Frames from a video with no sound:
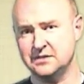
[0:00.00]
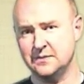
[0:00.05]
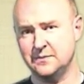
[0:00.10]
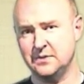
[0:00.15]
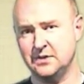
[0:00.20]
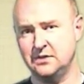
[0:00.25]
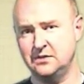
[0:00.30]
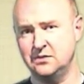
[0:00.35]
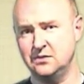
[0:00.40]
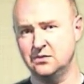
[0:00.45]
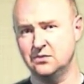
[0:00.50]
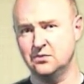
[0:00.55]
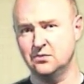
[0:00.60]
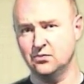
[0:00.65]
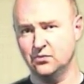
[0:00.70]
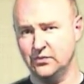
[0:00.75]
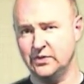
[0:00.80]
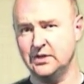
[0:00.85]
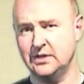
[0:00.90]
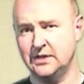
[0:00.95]
something you're
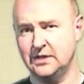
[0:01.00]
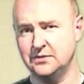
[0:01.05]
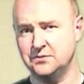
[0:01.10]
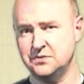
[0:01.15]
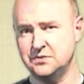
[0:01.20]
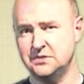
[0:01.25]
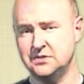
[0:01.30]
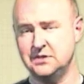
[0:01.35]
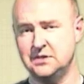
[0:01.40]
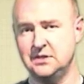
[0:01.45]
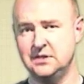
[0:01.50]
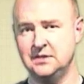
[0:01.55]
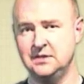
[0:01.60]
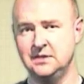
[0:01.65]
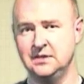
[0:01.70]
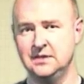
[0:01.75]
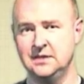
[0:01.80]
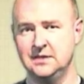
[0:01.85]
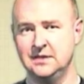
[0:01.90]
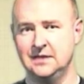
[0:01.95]
really interested
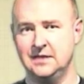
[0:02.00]
in,